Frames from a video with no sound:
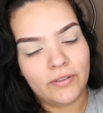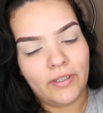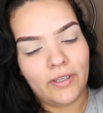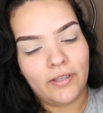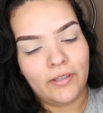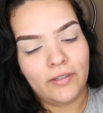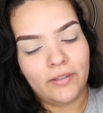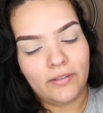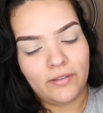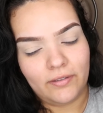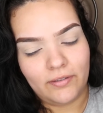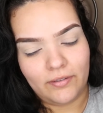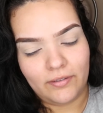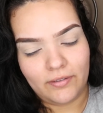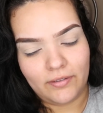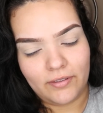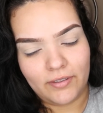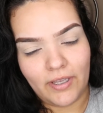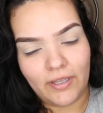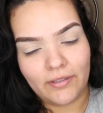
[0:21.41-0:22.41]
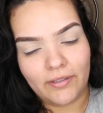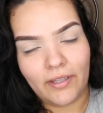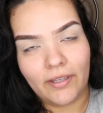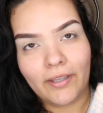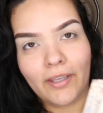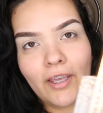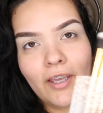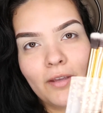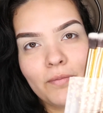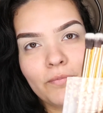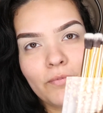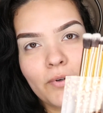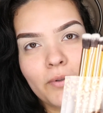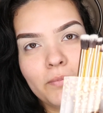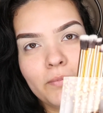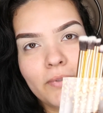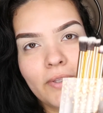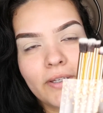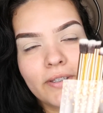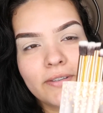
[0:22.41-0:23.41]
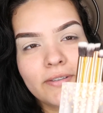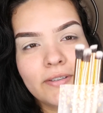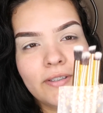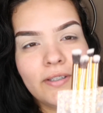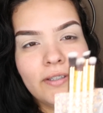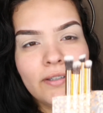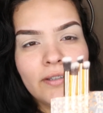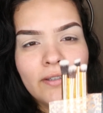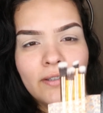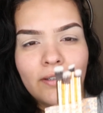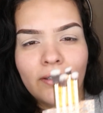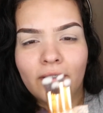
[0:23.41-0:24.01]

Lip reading: set that came from Luxie.